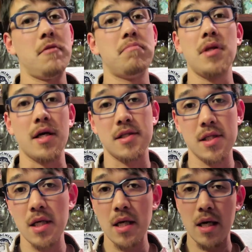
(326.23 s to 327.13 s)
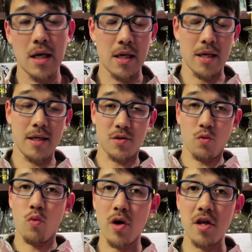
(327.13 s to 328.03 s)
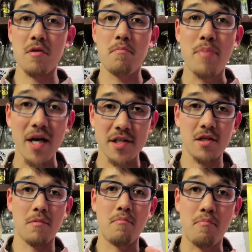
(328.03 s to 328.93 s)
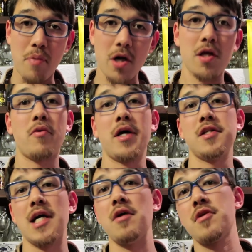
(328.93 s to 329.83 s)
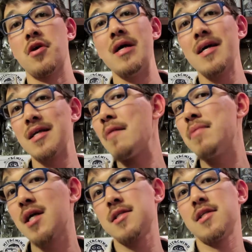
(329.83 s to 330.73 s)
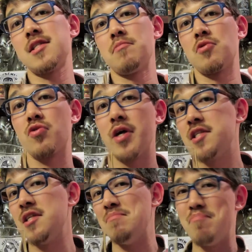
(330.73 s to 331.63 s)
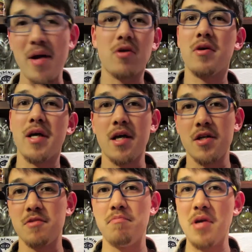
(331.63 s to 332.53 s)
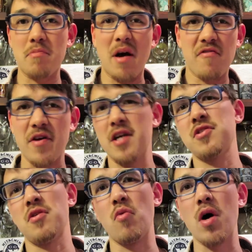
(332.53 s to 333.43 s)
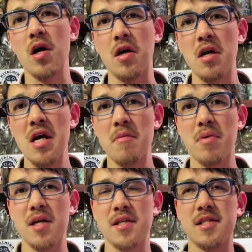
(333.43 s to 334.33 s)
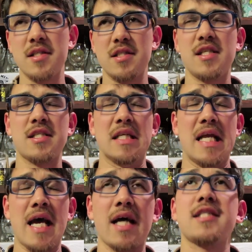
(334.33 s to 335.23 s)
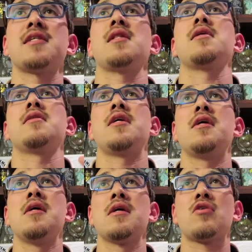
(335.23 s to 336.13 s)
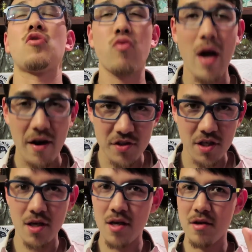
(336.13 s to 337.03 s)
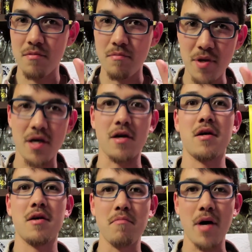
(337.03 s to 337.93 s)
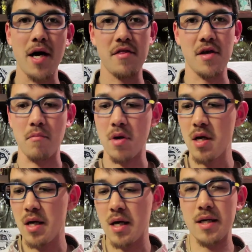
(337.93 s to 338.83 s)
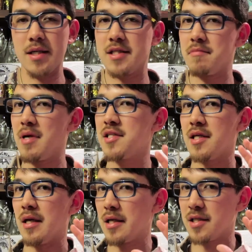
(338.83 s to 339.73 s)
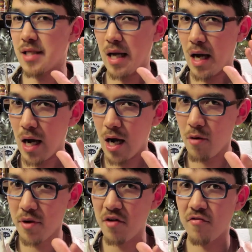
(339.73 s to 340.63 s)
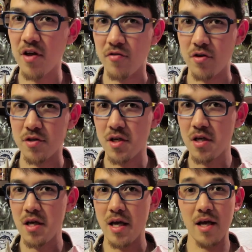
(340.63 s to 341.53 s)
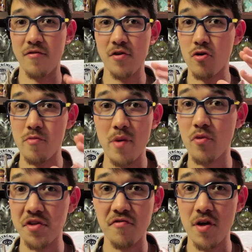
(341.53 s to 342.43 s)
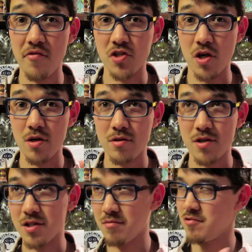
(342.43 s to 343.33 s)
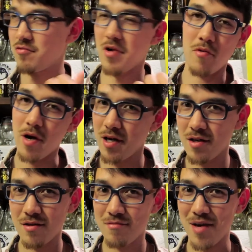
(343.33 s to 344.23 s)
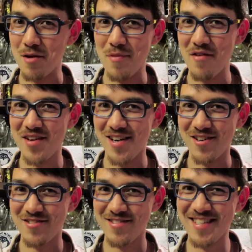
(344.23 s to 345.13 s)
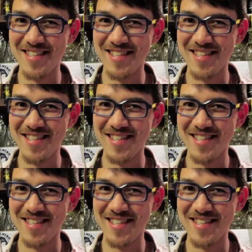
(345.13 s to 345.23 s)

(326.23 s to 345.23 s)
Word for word: plus. Uh, it's one of the best barley wines out there, not because it's some crazy barrel-aged beer by Firestone Walker, but it's just an excellently crafted beer by them. It's amazing just how many flavors, and if you don't remember what the flavors are, just rewind back in my video.